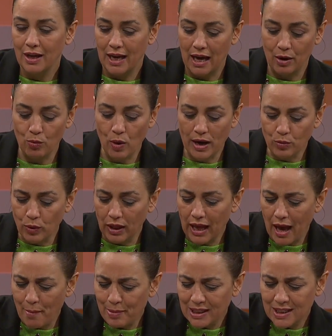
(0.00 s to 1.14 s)
And what will
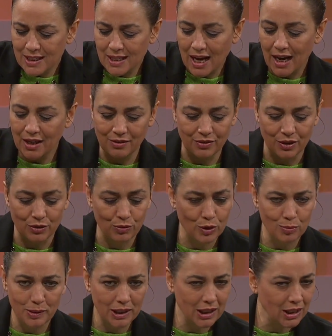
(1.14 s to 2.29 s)
happen inside of you will
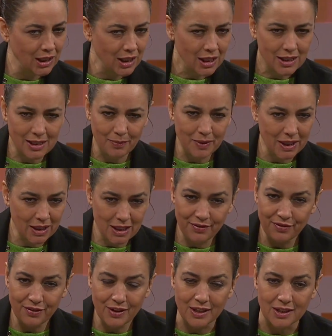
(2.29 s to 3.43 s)
be something
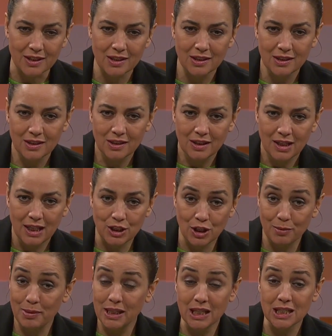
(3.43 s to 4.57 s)
different. It's going
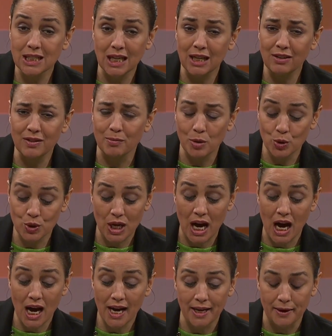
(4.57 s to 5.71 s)
to be the Son of the Most
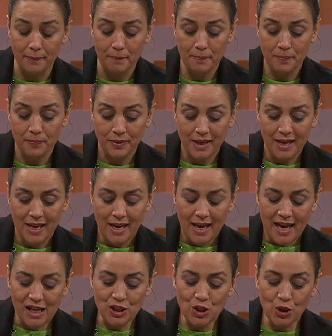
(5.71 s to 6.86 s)
High.
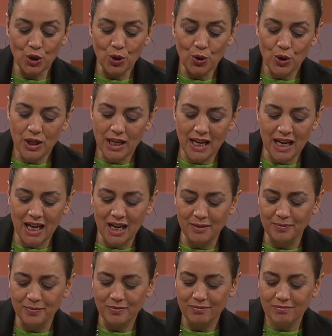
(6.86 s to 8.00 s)
And so
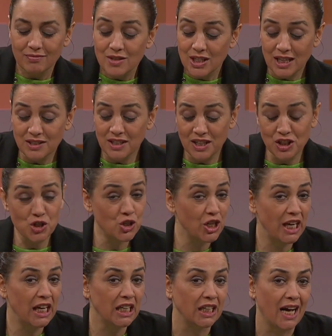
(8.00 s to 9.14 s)
she doesn't
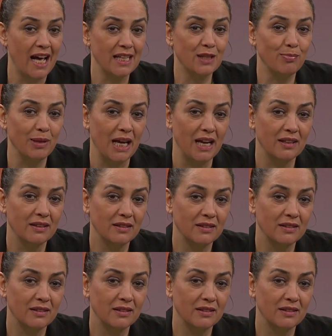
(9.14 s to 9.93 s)
understand God's plan.